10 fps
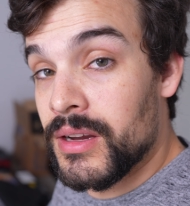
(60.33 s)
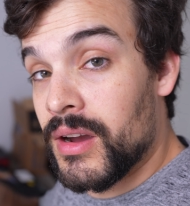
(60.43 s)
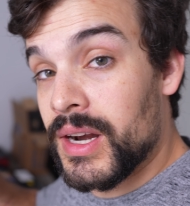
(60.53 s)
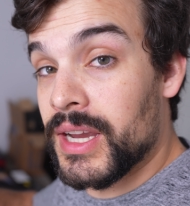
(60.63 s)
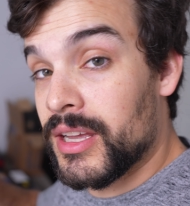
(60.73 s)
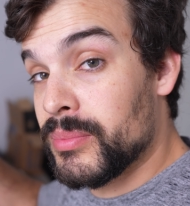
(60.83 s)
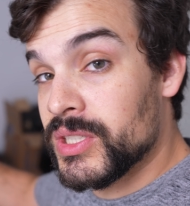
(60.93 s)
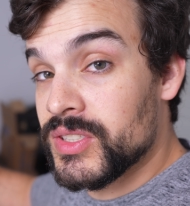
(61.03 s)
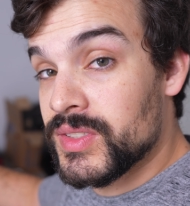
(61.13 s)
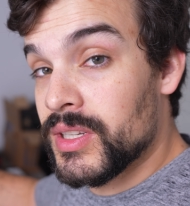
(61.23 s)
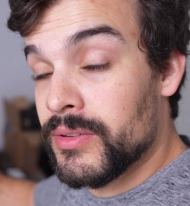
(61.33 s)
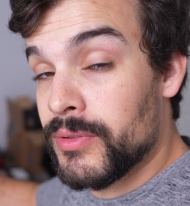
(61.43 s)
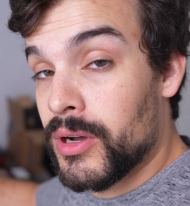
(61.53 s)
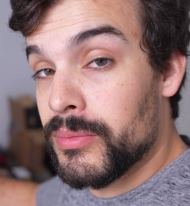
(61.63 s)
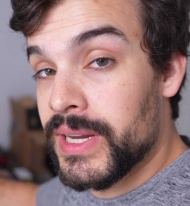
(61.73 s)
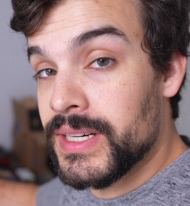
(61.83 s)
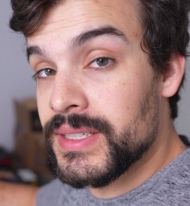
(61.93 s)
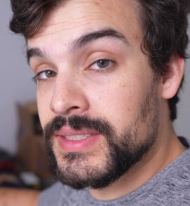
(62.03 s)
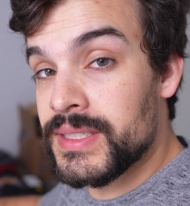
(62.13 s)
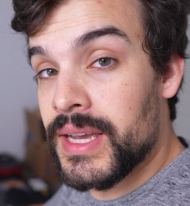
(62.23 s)
All right, I got a bunch of stuff all ready
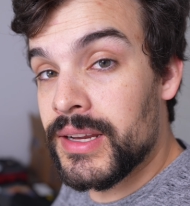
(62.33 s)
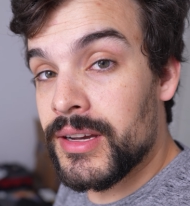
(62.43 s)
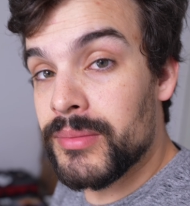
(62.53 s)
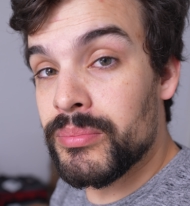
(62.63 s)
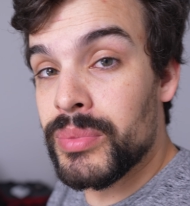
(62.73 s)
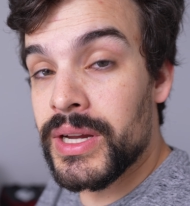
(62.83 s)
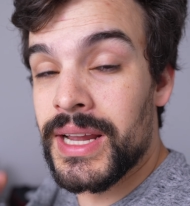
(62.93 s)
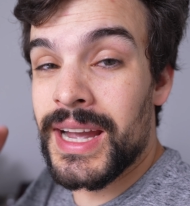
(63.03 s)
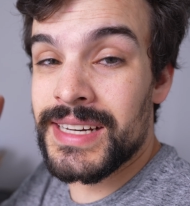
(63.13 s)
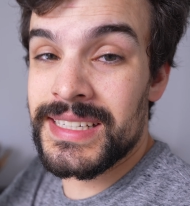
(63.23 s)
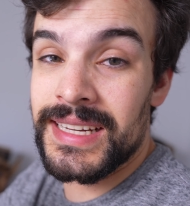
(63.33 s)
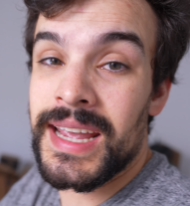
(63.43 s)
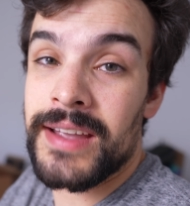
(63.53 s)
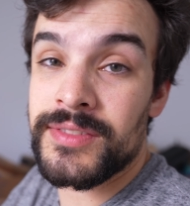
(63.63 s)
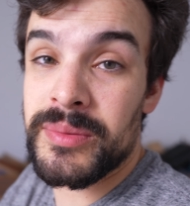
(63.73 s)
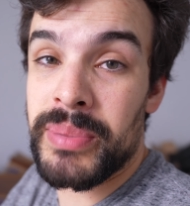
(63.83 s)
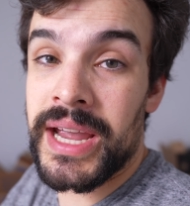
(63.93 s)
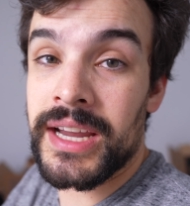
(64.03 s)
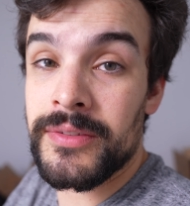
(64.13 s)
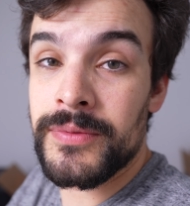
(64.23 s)
to set up, but I did have to
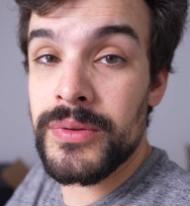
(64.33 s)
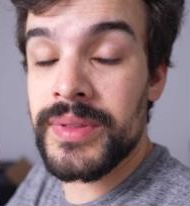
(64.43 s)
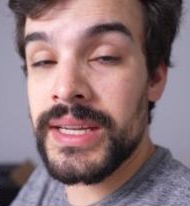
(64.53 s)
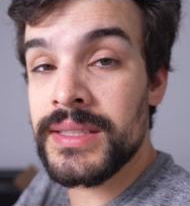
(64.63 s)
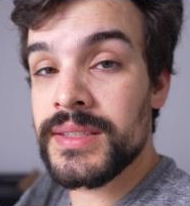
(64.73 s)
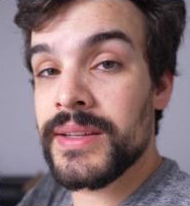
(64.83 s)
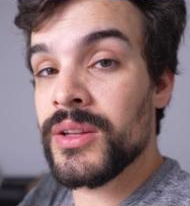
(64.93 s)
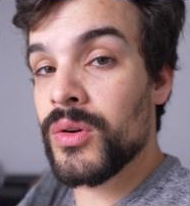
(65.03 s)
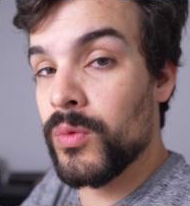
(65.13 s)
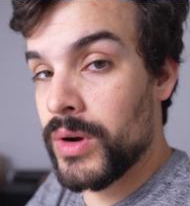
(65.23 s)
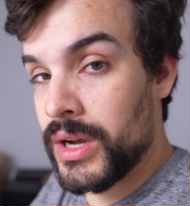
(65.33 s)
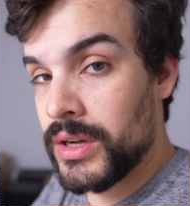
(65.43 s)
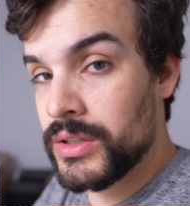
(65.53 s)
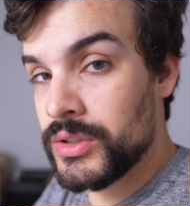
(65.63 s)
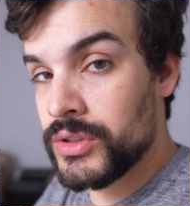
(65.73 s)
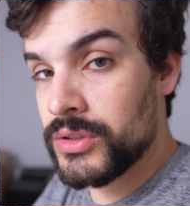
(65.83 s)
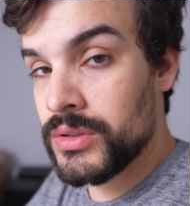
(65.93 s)
pack a few things in the garage.